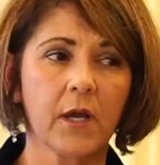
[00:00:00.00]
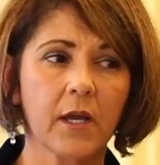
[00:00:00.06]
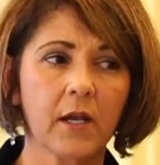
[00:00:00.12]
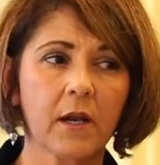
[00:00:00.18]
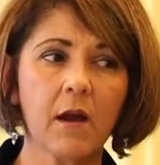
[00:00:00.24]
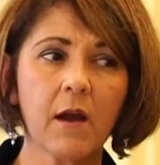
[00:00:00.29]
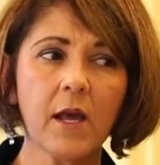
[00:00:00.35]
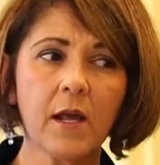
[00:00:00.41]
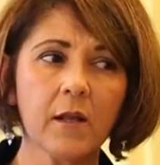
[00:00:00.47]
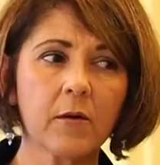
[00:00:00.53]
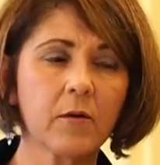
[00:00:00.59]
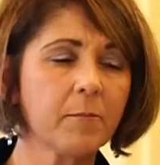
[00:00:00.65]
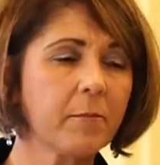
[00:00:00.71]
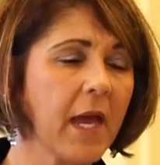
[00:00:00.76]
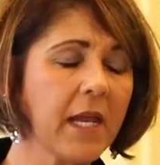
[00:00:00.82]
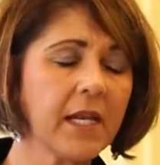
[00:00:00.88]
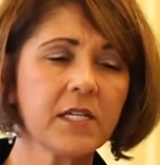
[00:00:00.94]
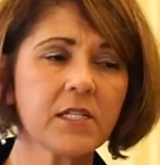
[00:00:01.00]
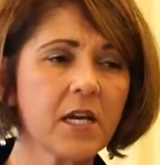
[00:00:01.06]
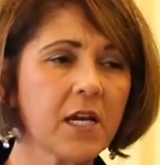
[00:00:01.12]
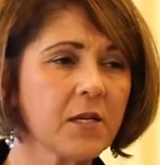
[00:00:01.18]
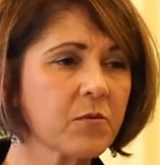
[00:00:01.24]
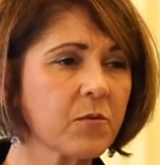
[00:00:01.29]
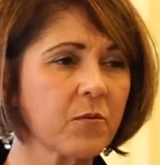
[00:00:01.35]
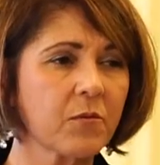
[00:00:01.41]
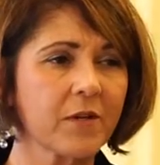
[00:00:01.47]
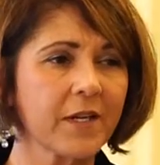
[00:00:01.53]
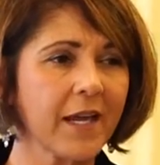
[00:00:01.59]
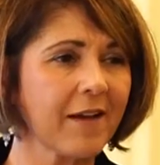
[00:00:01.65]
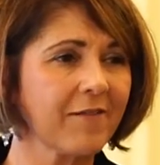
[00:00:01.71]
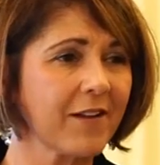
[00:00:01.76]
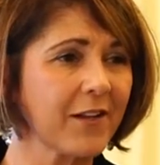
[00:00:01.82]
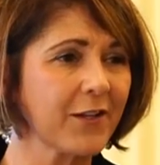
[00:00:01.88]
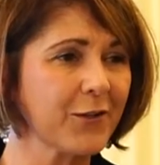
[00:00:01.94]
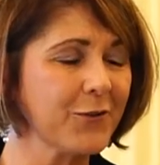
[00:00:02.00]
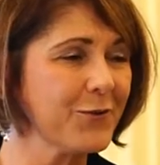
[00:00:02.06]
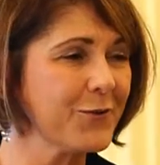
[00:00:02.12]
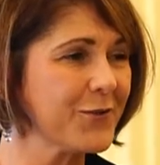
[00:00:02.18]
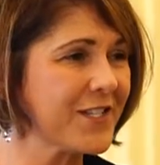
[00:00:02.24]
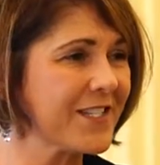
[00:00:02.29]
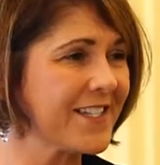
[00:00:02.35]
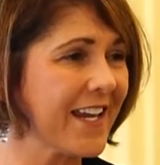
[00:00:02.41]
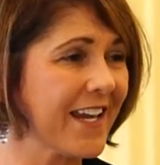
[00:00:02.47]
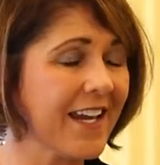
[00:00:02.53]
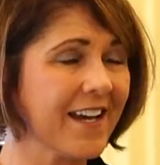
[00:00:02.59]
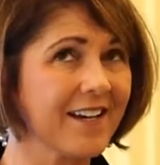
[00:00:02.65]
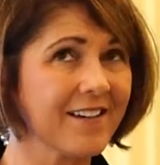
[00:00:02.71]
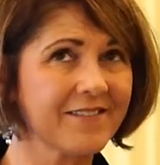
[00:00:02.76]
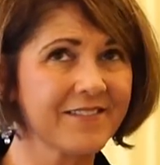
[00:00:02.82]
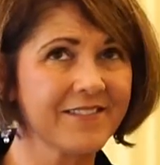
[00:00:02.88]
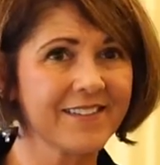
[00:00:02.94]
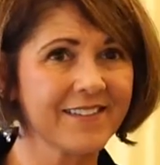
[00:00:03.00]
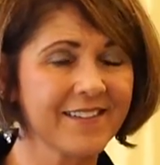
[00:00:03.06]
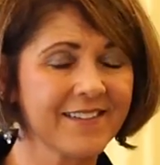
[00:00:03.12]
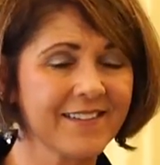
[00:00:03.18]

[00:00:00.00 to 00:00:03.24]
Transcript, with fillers: and I, many times when we have a huge staff